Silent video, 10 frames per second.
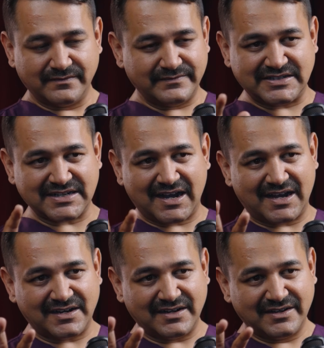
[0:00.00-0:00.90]
which
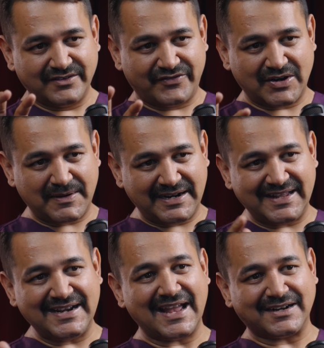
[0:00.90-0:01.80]
are
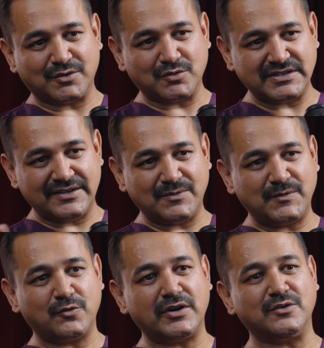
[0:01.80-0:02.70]
fermenting lactose even
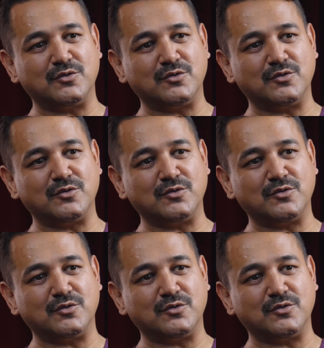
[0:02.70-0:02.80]
before it